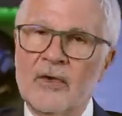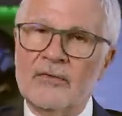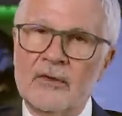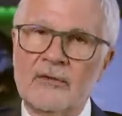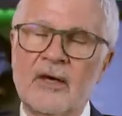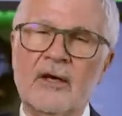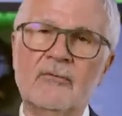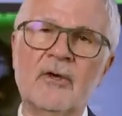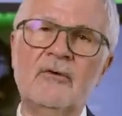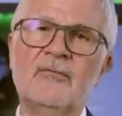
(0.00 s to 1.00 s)
went their
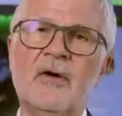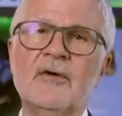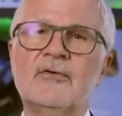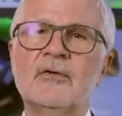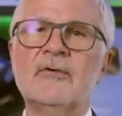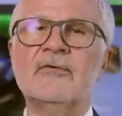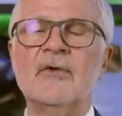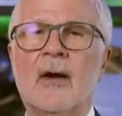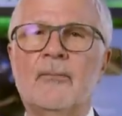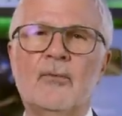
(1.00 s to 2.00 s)
thyroid functions,
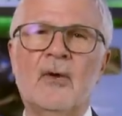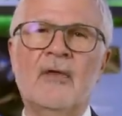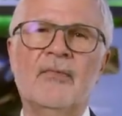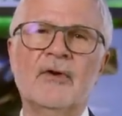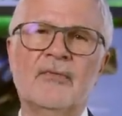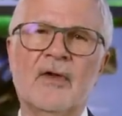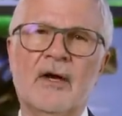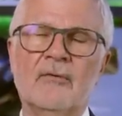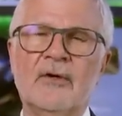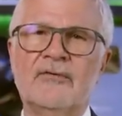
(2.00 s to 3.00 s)
up went their
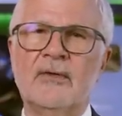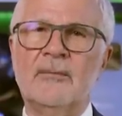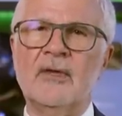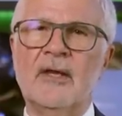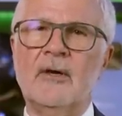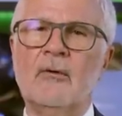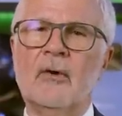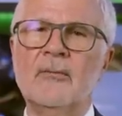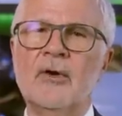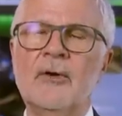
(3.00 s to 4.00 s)
thyroid stimulating
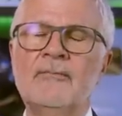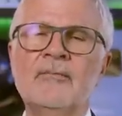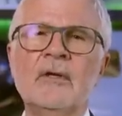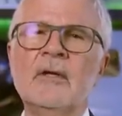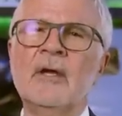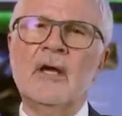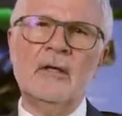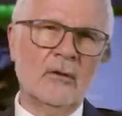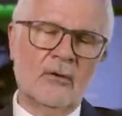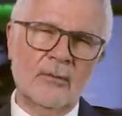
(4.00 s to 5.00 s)
hormone,
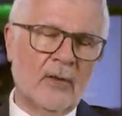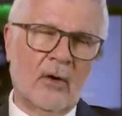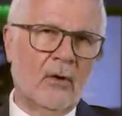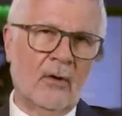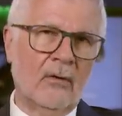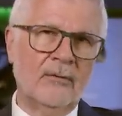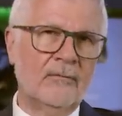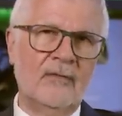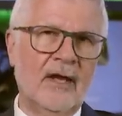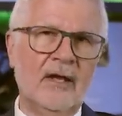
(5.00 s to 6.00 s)
and lo and behold,
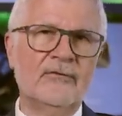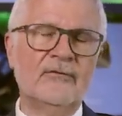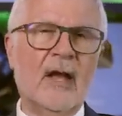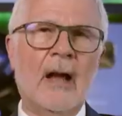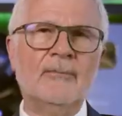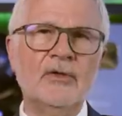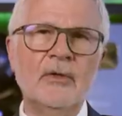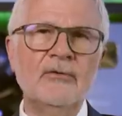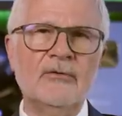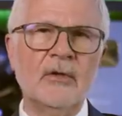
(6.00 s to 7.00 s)
they had stopped
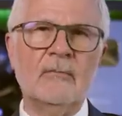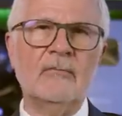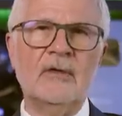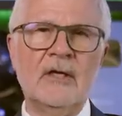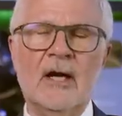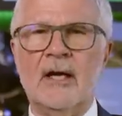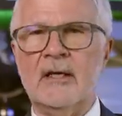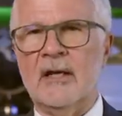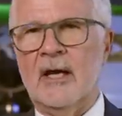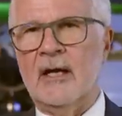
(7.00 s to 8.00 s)
using the
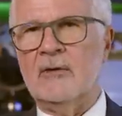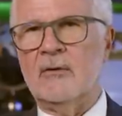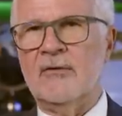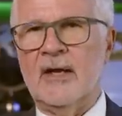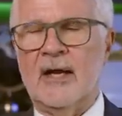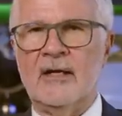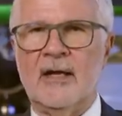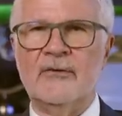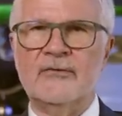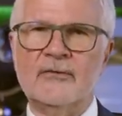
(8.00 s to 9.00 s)
iodine or the
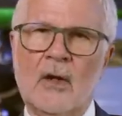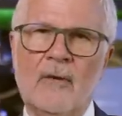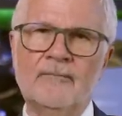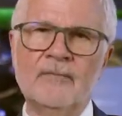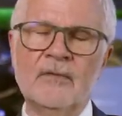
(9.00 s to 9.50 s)
iodized salt.